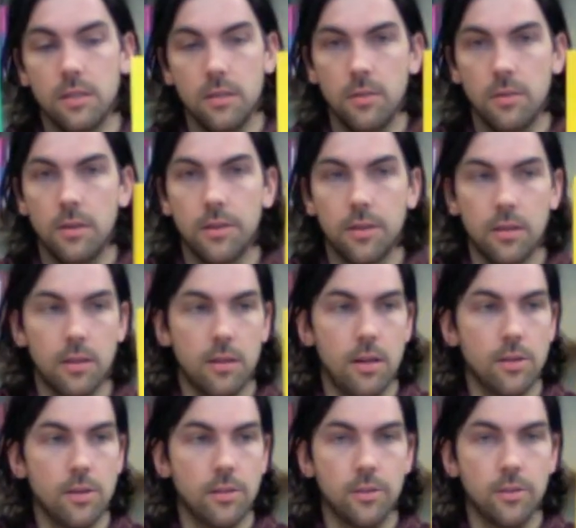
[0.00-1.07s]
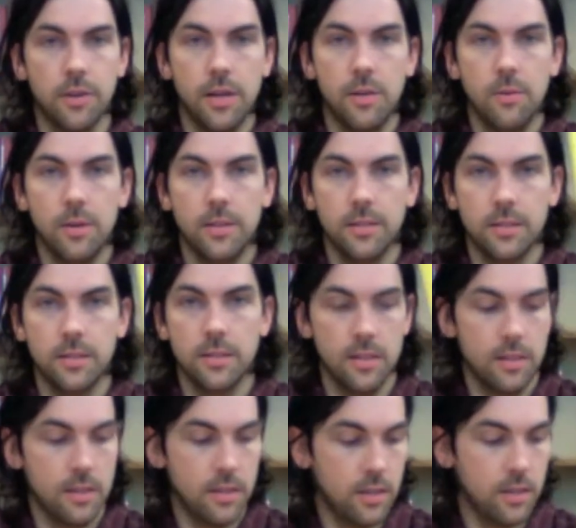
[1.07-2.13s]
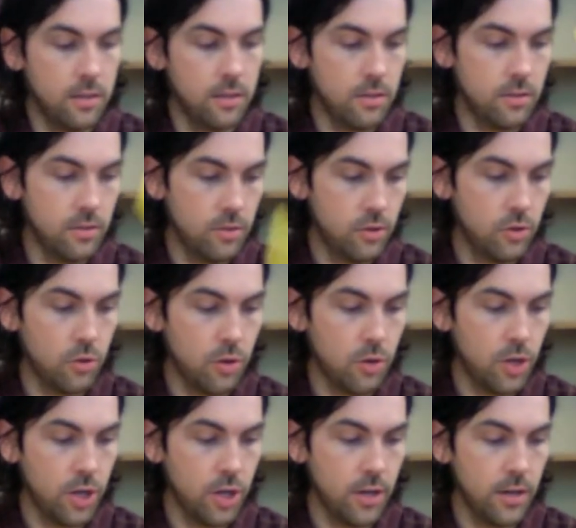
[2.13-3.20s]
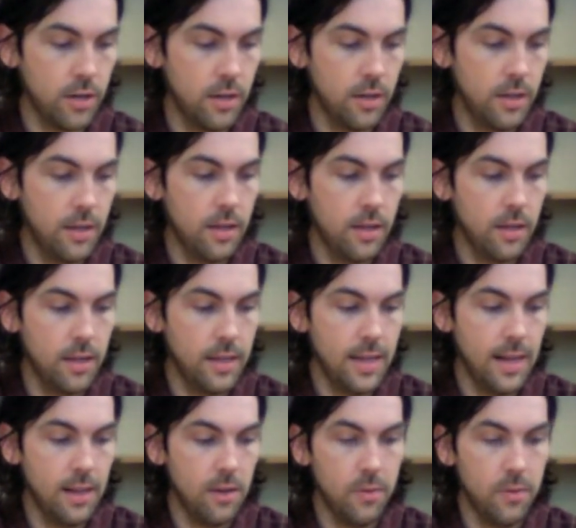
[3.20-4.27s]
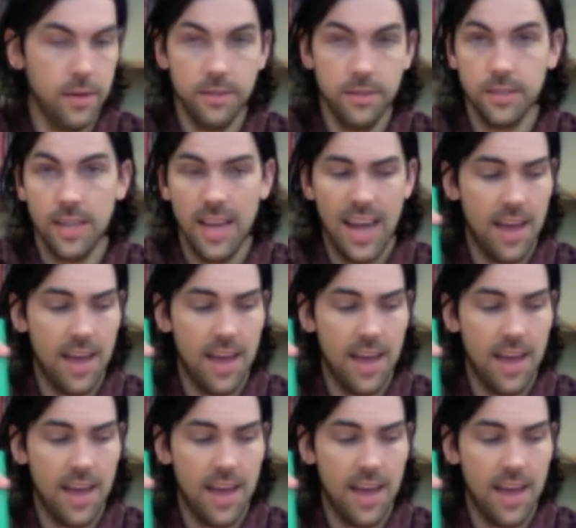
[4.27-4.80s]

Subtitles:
Got the longer green ones and the shorter yellow ones.